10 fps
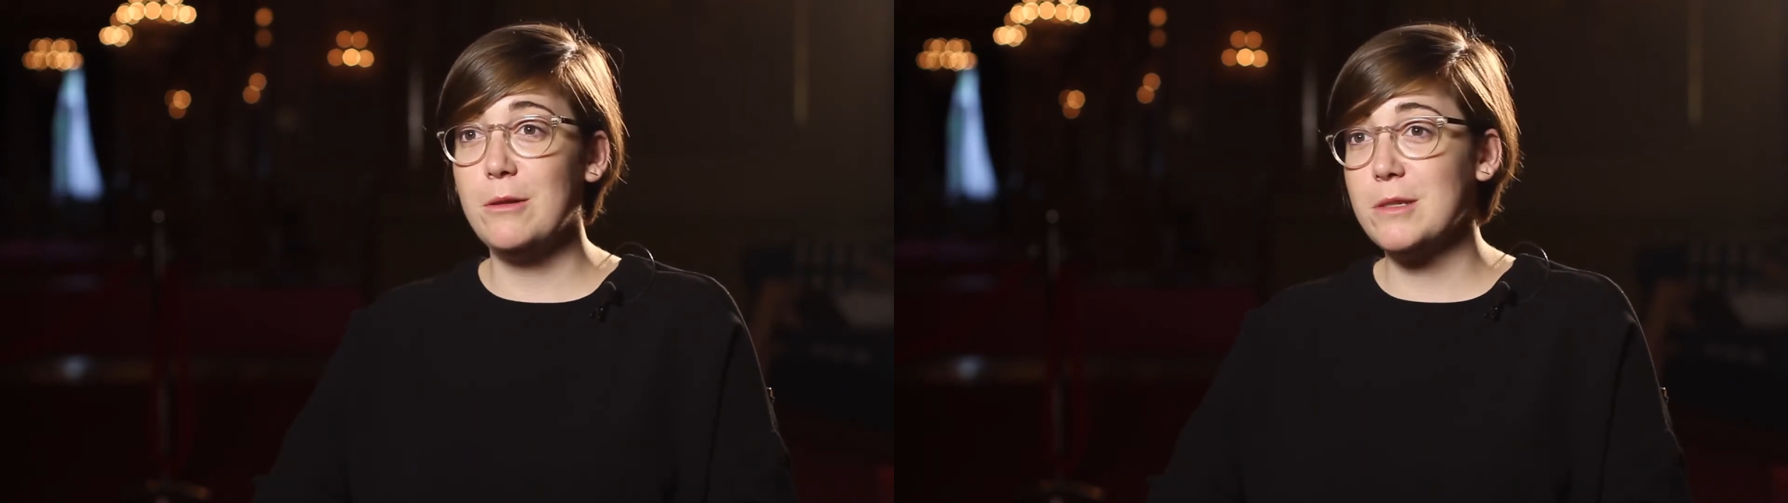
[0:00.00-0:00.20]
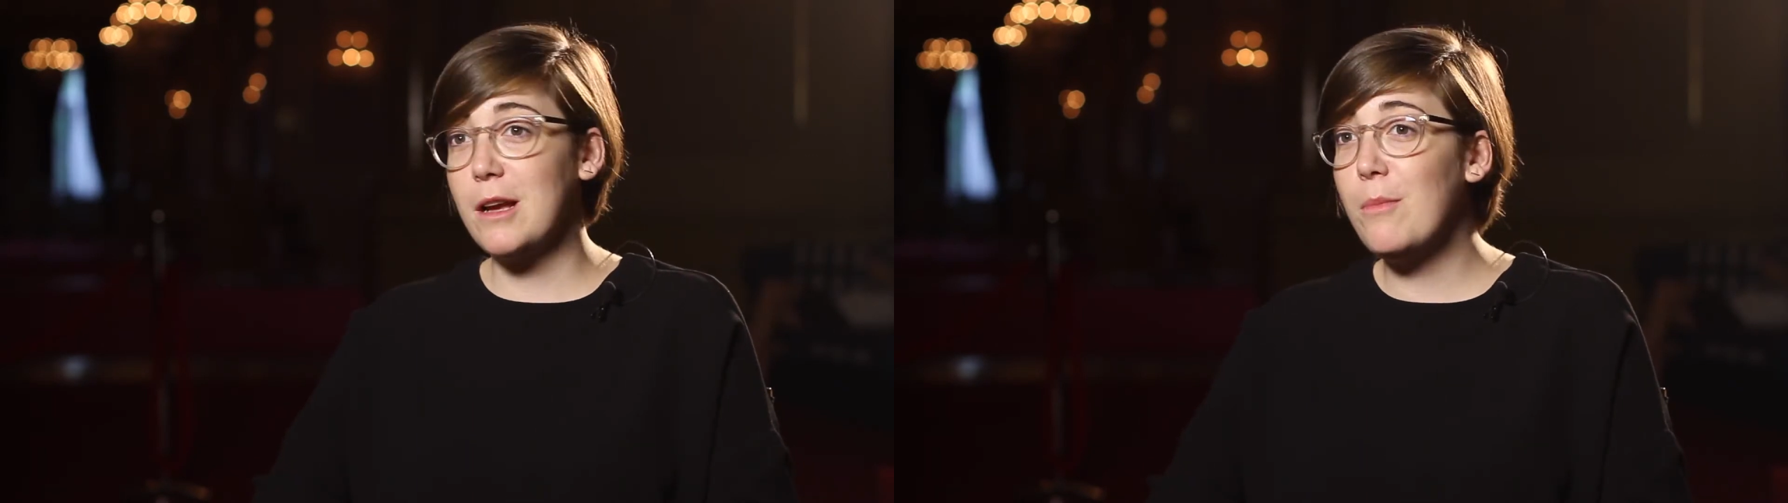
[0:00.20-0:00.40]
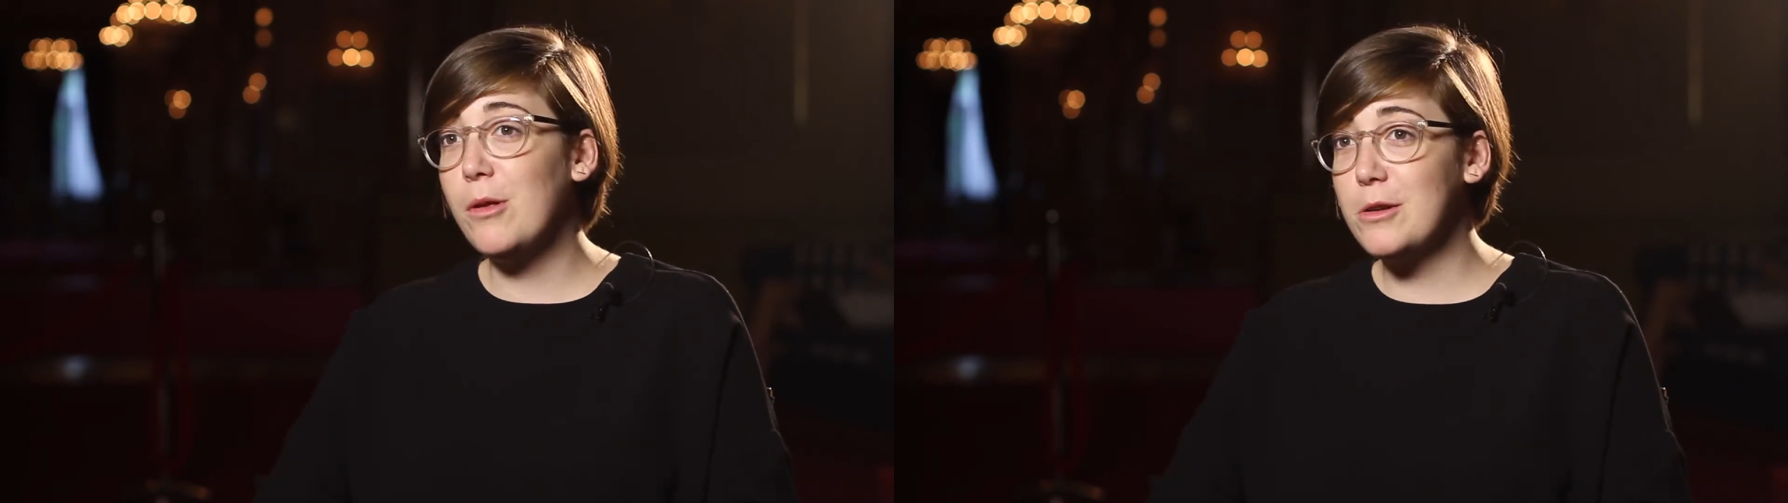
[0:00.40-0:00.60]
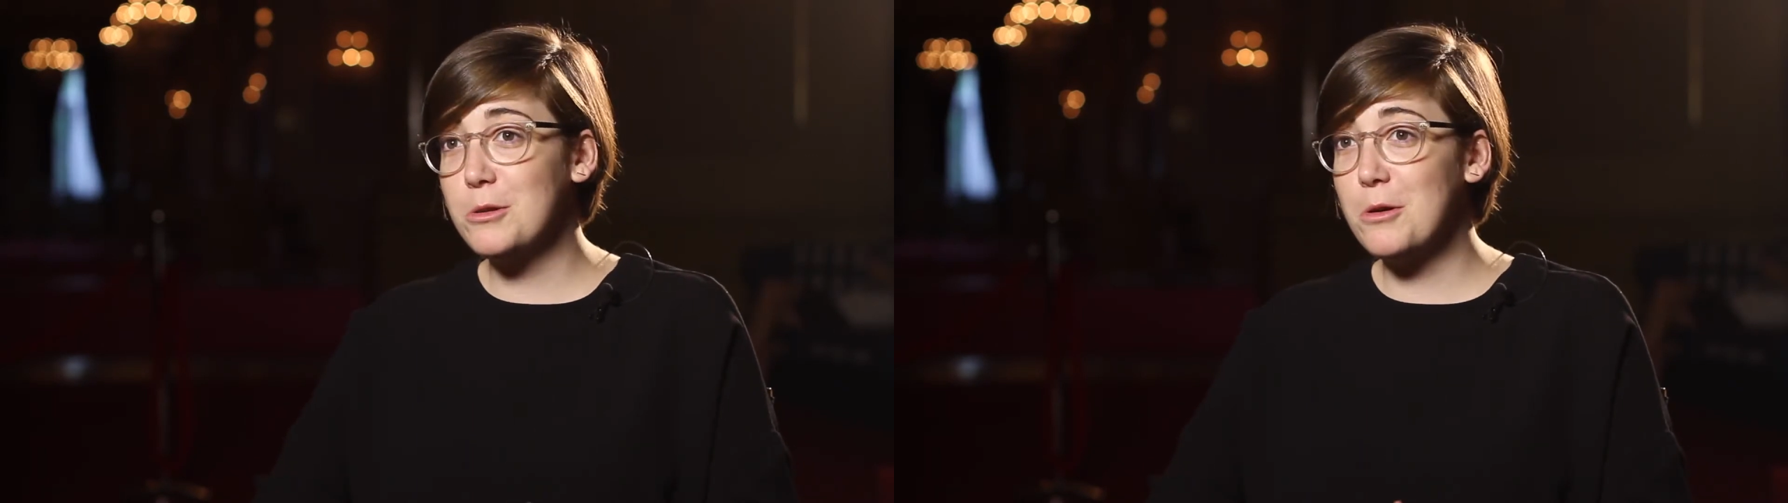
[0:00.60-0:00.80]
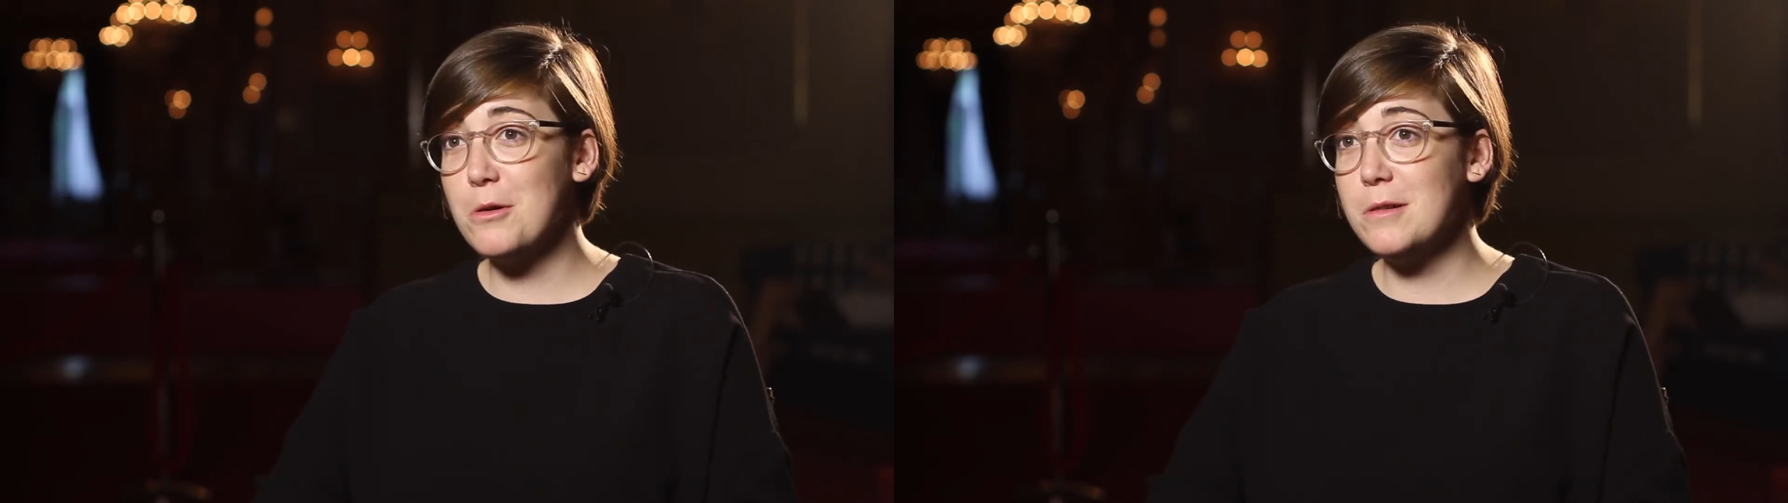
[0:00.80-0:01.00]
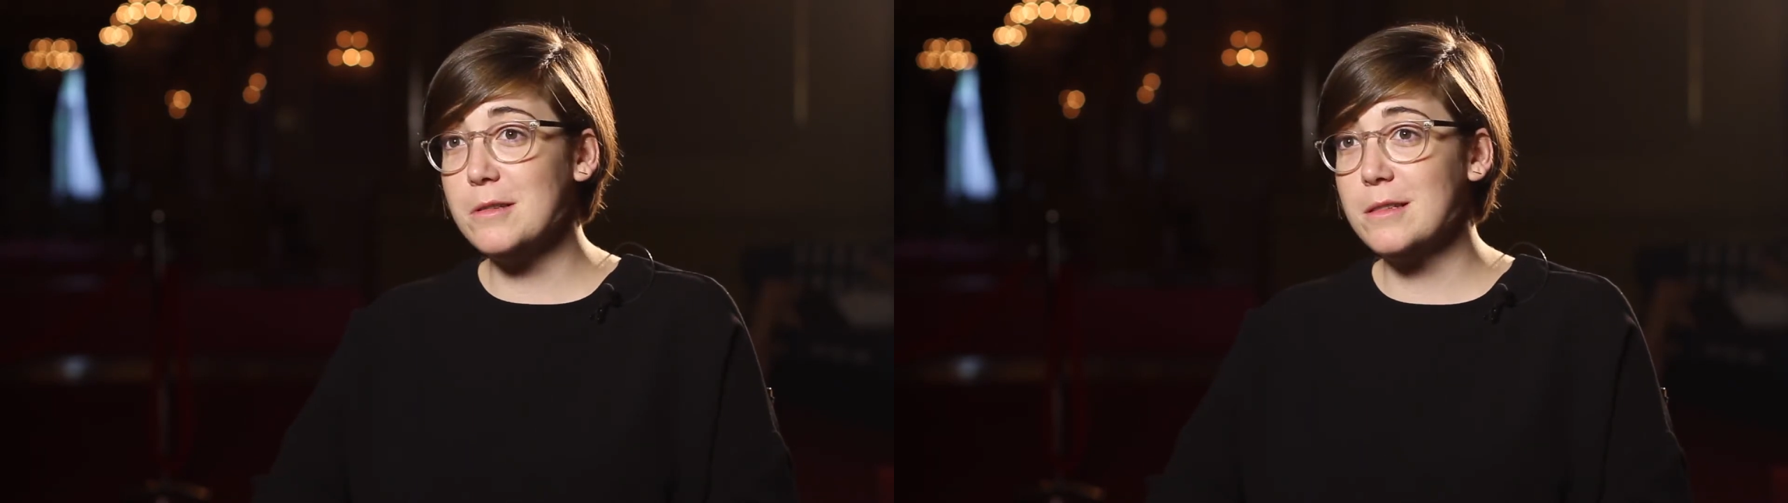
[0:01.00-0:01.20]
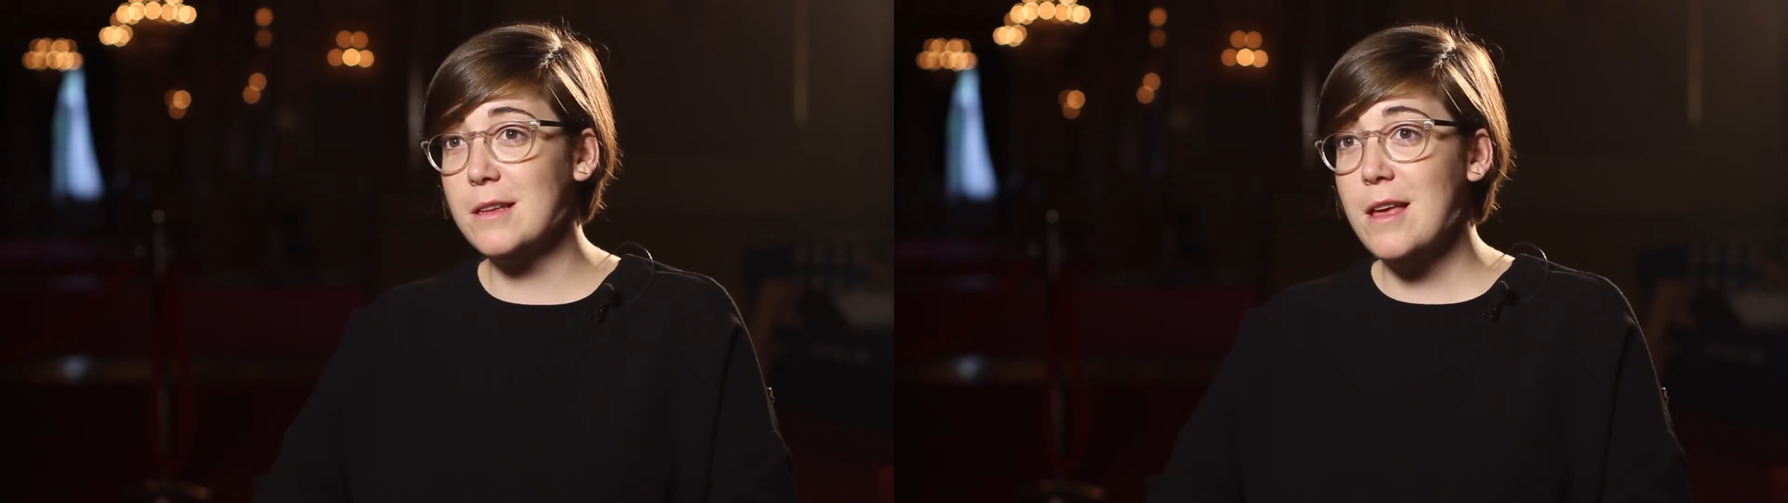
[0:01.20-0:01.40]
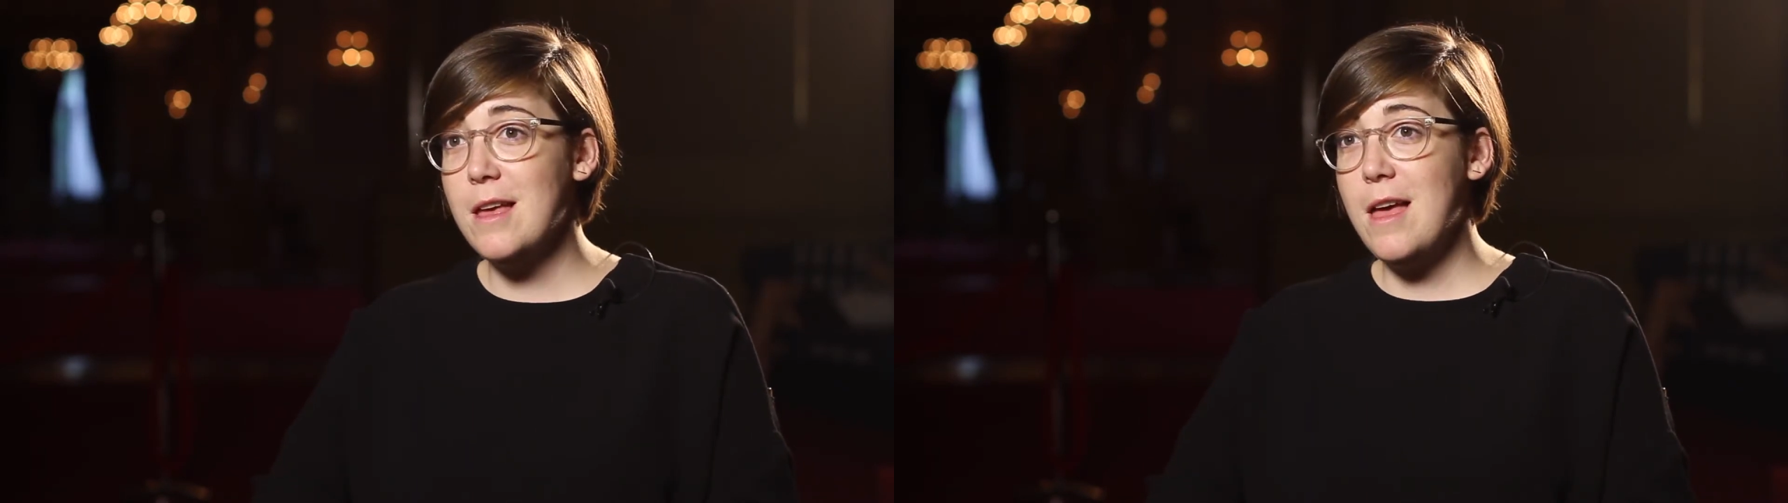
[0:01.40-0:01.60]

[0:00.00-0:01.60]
and it was a couple hundred girls.